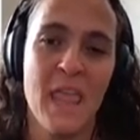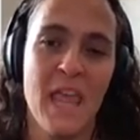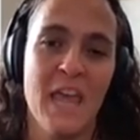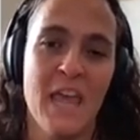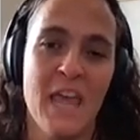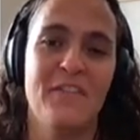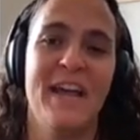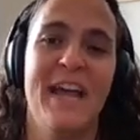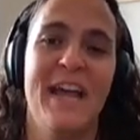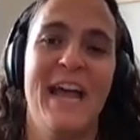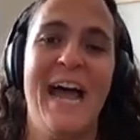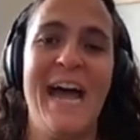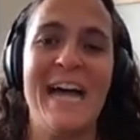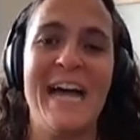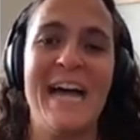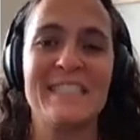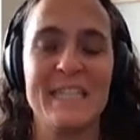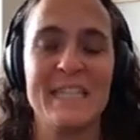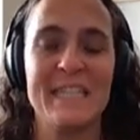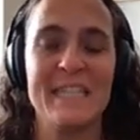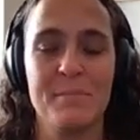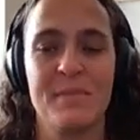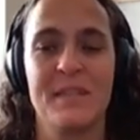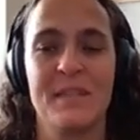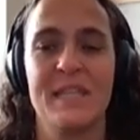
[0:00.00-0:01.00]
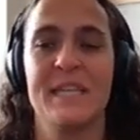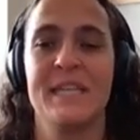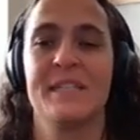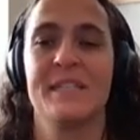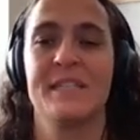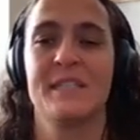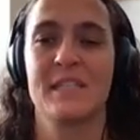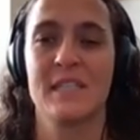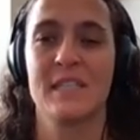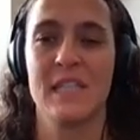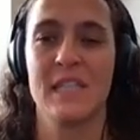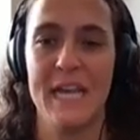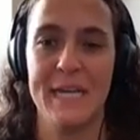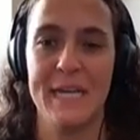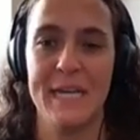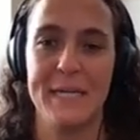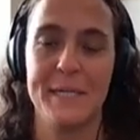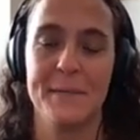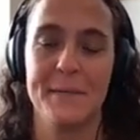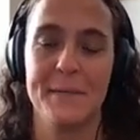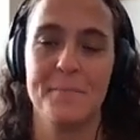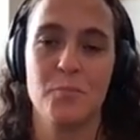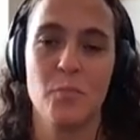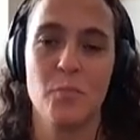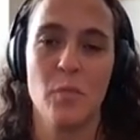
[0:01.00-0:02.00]
If I ask him things
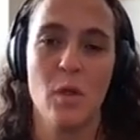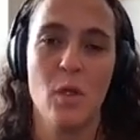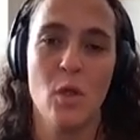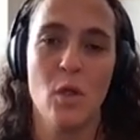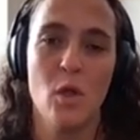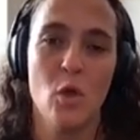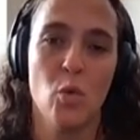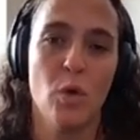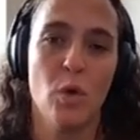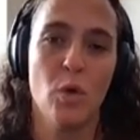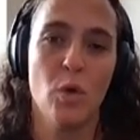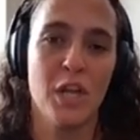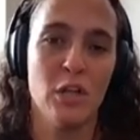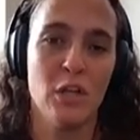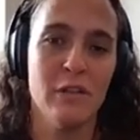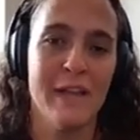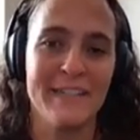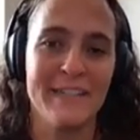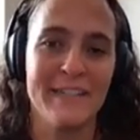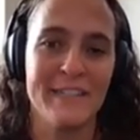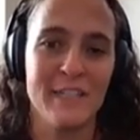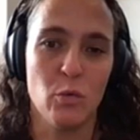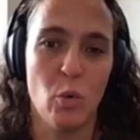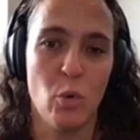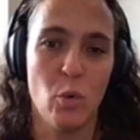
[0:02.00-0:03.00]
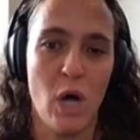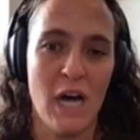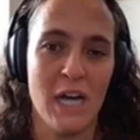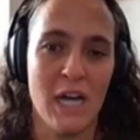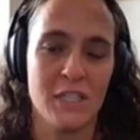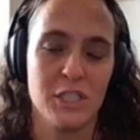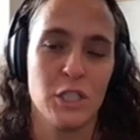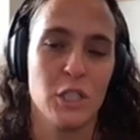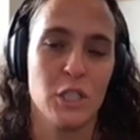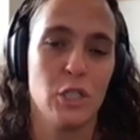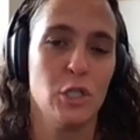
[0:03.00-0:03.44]
like, what do you like to watch?